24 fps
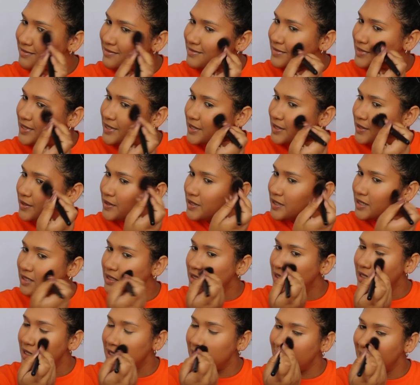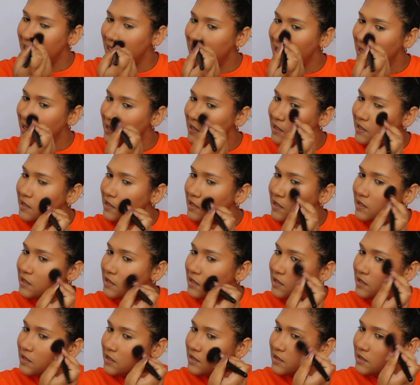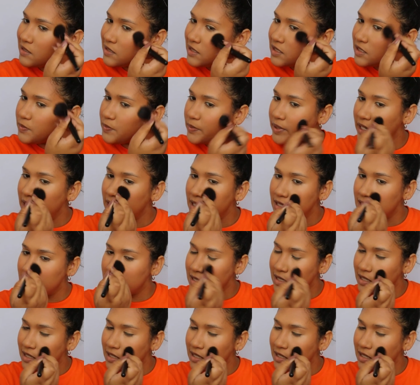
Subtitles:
So it really spreads